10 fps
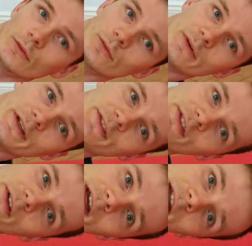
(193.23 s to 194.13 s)

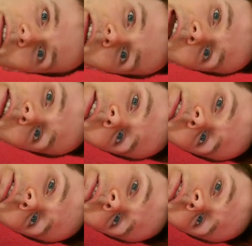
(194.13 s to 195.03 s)
raise your head
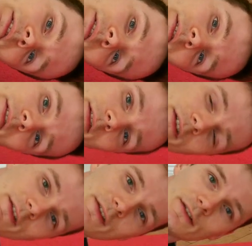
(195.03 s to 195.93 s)
again
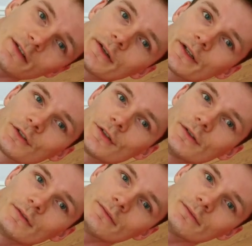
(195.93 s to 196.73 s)
in this direction.